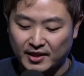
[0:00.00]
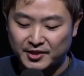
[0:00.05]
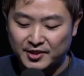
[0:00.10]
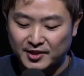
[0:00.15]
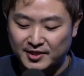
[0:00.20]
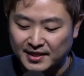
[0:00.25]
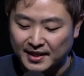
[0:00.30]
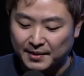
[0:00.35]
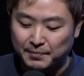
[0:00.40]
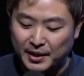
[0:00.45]

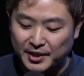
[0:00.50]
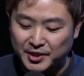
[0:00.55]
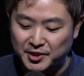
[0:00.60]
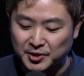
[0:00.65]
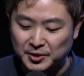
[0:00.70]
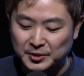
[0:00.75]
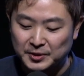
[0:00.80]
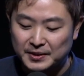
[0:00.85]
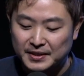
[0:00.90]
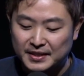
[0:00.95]
Just like my
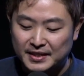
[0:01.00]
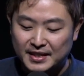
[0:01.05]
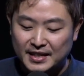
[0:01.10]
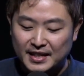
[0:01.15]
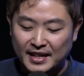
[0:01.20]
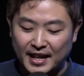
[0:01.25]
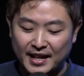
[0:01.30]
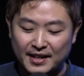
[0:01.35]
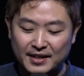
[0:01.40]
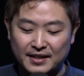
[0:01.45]
shoe.
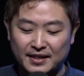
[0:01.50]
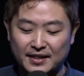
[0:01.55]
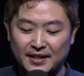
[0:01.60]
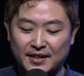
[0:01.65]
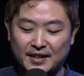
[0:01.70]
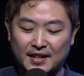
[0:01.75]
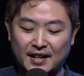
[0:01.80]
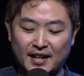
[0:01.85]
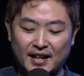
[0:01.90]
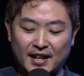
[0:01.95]
And
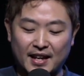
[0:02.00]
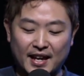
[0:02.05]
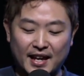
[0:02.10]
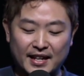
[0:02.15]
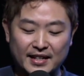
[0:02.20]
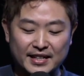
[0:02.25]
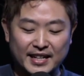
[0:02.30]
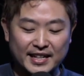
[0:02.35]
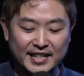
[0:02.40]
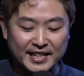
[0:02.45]

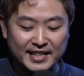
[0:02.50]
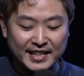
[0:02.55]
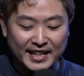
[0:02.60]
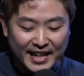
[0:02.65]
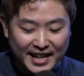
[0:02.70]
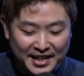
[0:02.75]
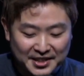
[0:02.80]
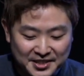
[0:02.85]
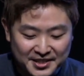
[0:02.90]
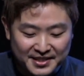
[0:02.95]
it can
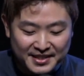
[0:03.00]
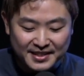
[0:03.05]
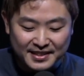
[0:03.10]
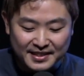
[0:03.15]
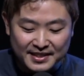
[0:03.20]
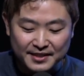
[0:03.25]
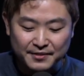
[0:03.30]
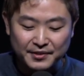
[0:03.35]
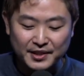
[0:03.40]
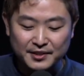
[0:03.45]
actually
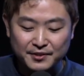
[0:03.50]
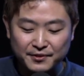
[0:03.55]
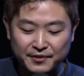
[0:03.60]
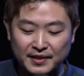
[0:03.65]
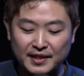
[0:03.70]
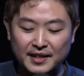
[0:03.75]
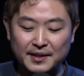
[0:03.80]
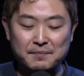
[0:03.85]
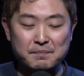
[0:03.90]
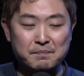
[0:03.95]
leave us
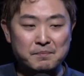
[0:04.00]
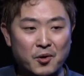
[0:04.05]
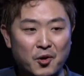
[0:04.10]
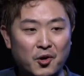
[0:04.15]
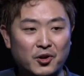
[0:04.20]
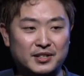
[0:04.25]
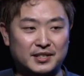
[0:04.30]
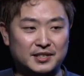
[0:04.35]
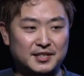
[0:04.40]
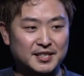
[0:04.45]
feeling more
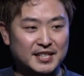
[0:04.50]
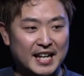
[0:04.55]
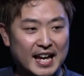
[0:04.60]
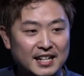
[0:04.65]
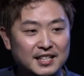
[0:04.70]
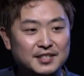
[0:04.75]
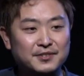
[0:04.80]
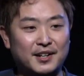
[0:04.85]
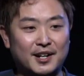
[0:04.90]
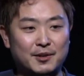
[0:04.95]

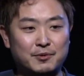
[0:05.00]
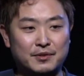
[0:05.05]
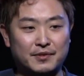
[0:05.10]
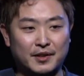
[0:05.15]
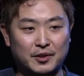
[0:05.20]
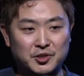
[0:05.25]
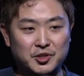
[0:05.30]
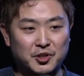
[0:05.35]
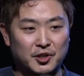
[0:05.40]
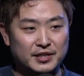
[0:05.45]
dissatisfied with our
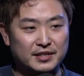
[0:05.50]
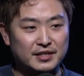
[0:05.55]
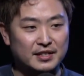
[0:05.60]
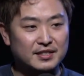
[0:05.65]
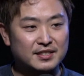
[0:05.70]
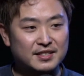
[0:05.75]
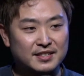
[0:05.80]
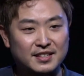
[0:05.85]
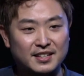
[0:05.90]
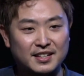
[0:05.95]
choices.